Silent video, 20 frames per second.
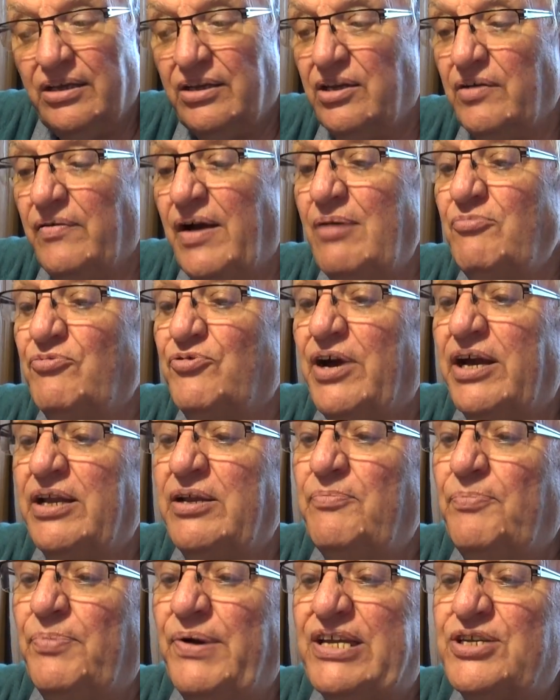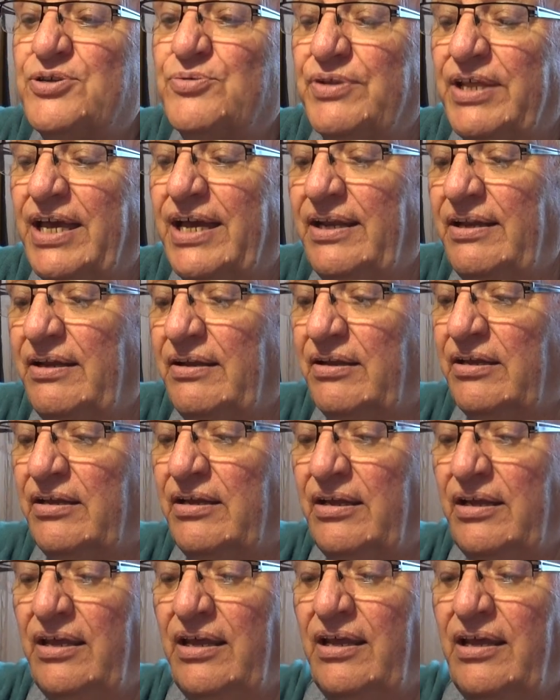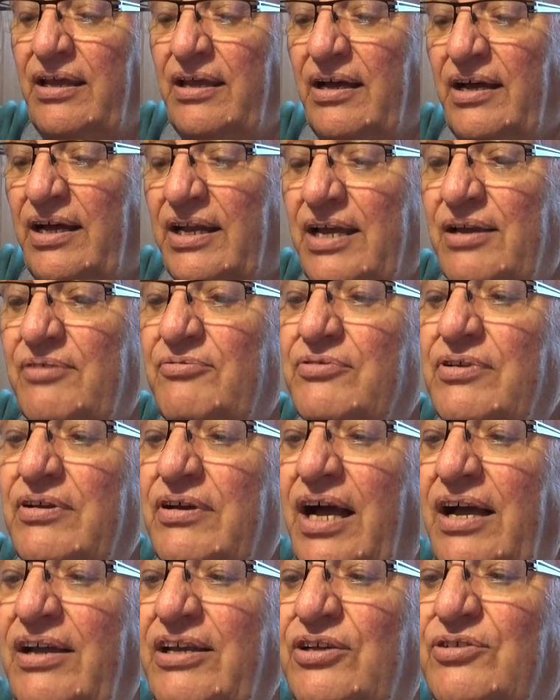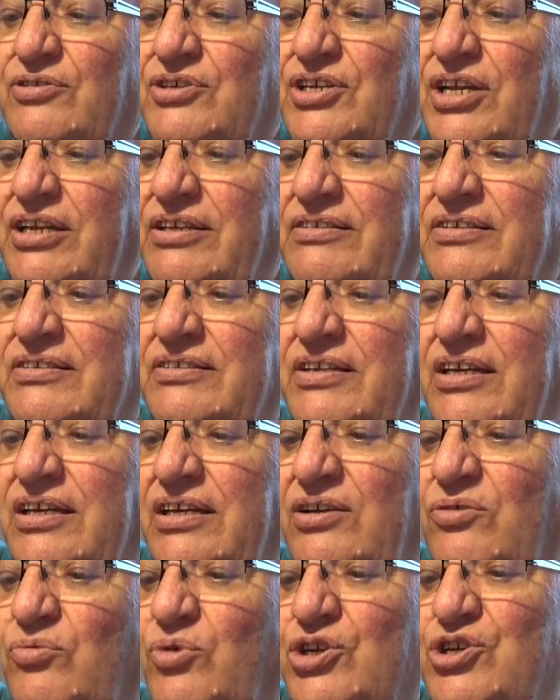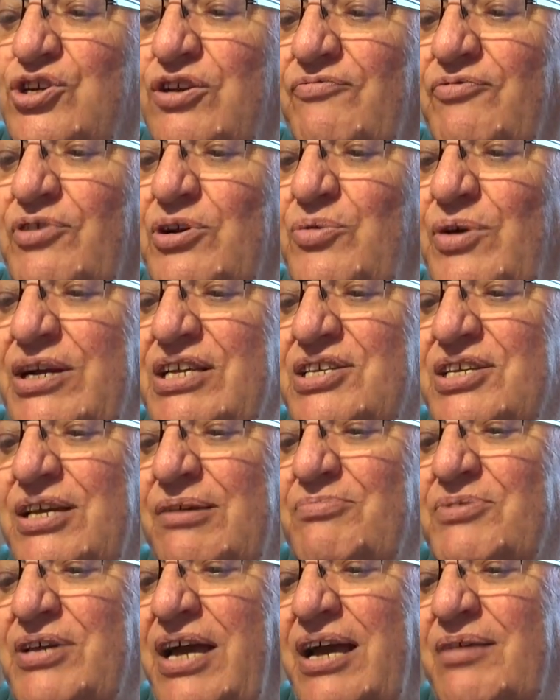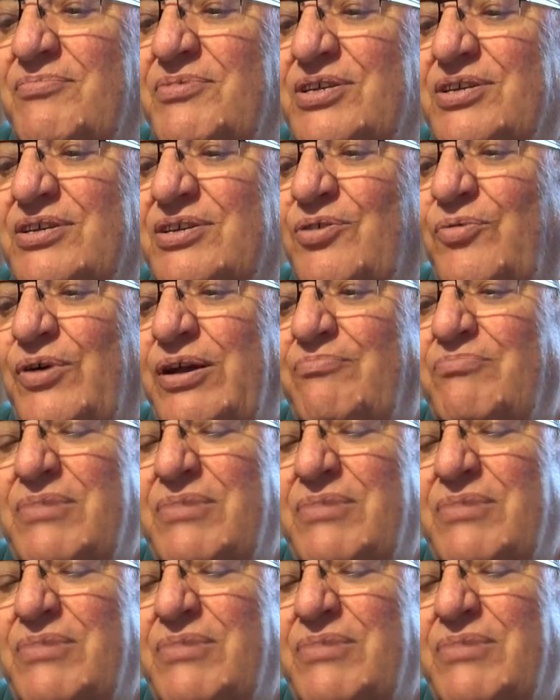Now, I'm quite impressed with that, and I could sit and watch it for quite some time. It's quite